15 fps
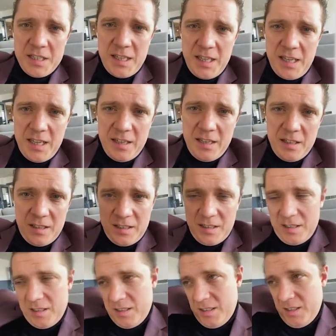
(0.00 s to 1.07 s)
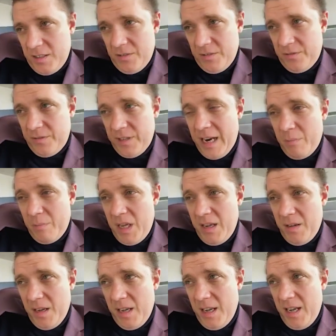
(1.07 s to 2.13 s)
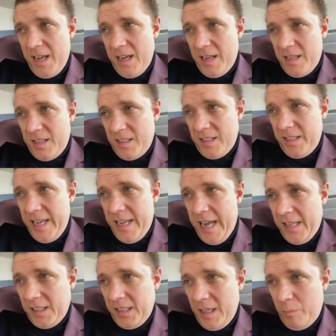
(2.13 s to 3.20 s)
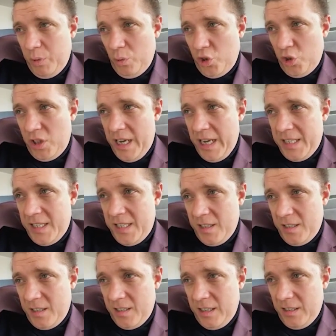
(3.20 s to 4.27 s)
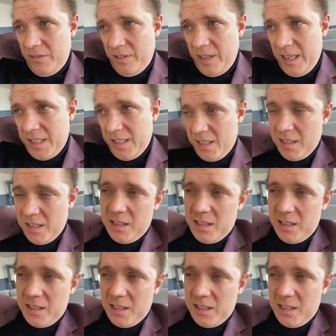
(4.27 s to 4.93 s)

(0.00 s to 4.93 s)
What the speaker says: friends, and your neighbors. Belarusian nation is